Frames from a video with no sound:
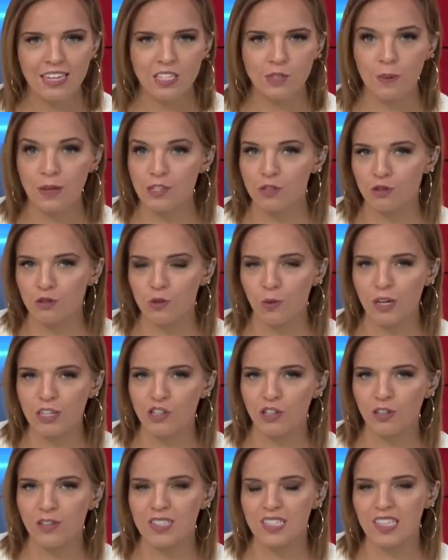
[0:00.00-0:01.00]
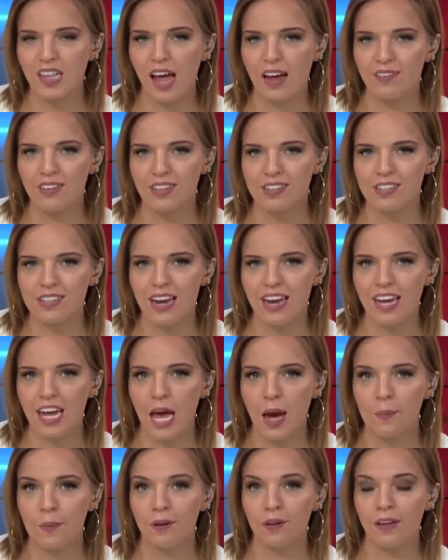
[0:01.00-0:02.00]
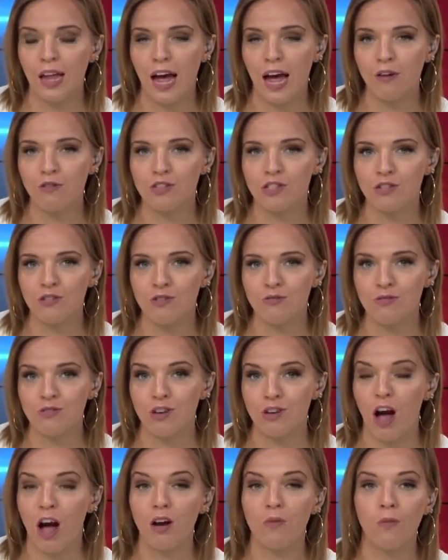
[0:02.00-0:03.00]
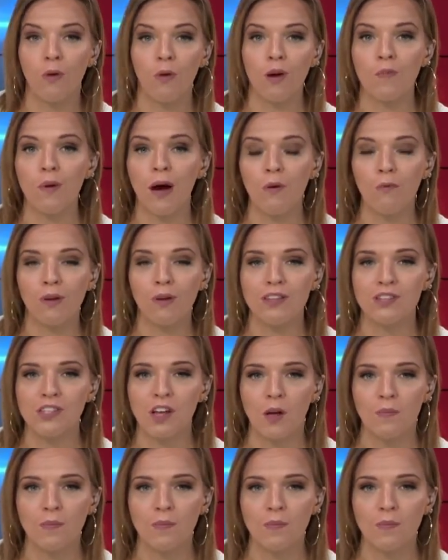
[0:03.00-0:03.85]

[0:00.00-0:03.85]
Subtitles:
Spencer Soitcher is live at the state capitol now to talk more about what this all